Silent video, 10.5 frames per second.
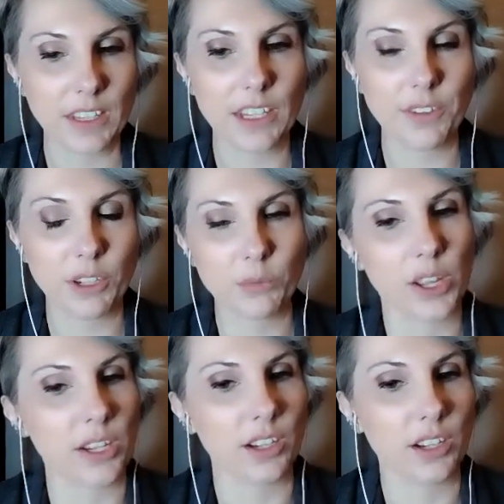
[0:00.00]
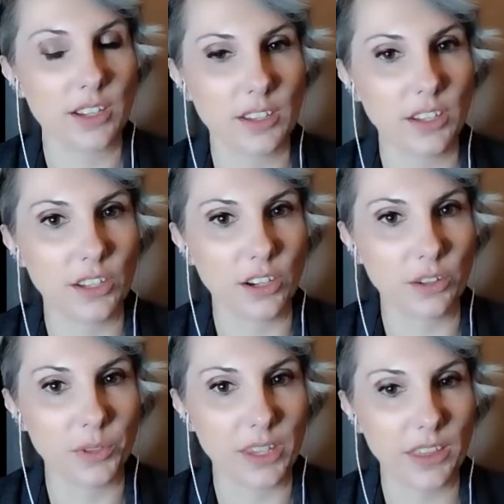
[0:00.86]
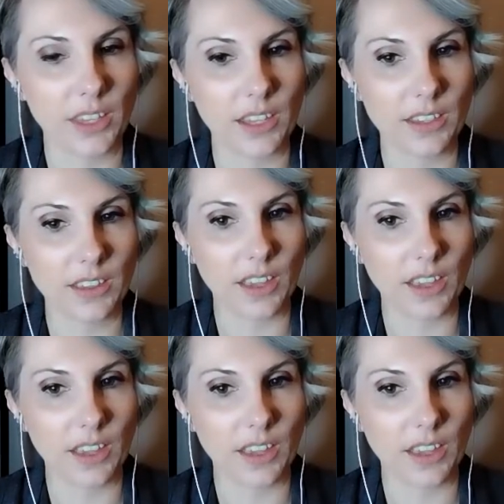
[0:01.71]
even when, you know, we think